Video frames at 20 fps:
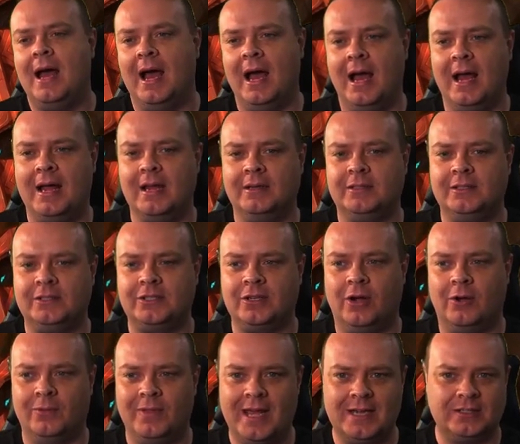Uh,
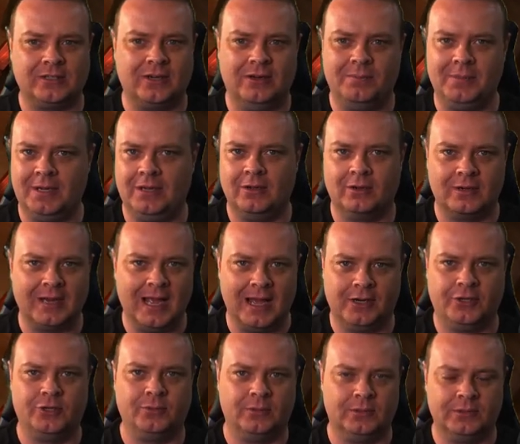so that's going to be your
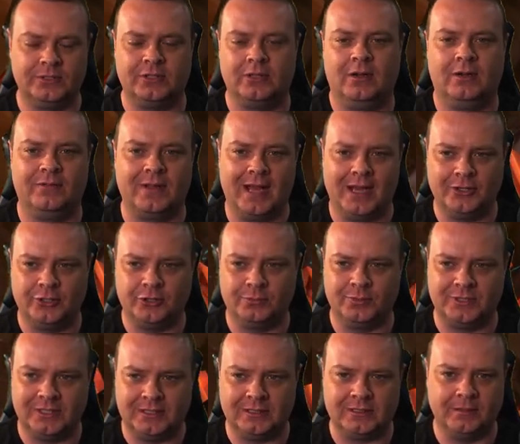casual sort of catch
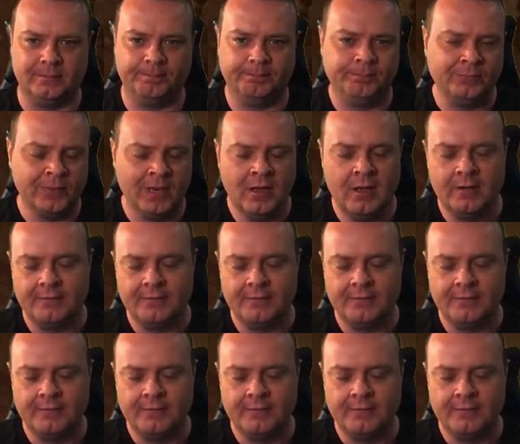up system.